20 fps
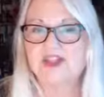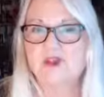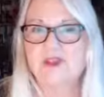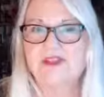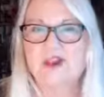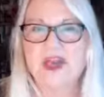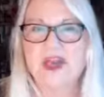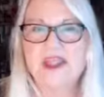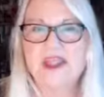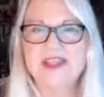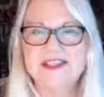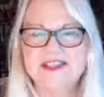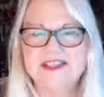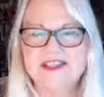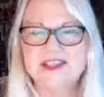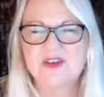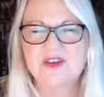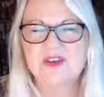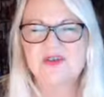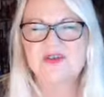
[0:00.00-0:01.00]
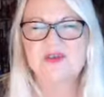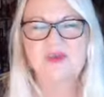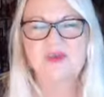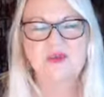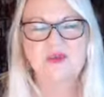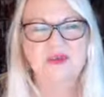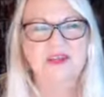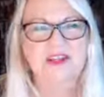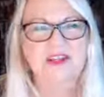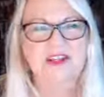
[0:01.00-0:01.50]
I thought, is there
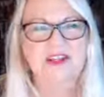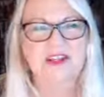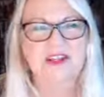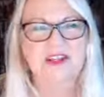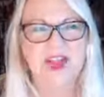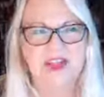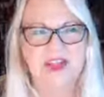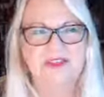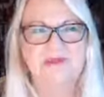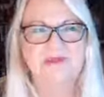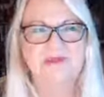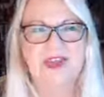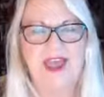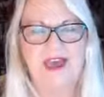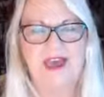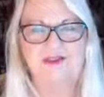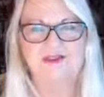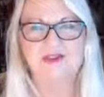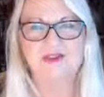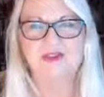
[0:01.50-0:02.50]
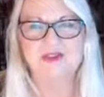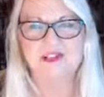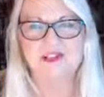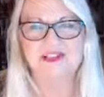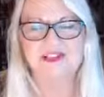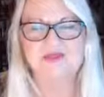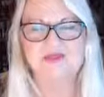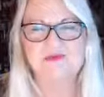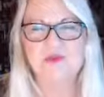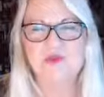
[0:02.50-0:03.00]
truly life after
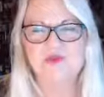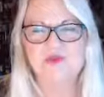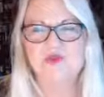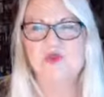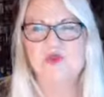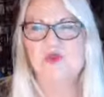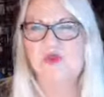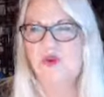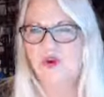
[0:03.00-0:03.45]
this most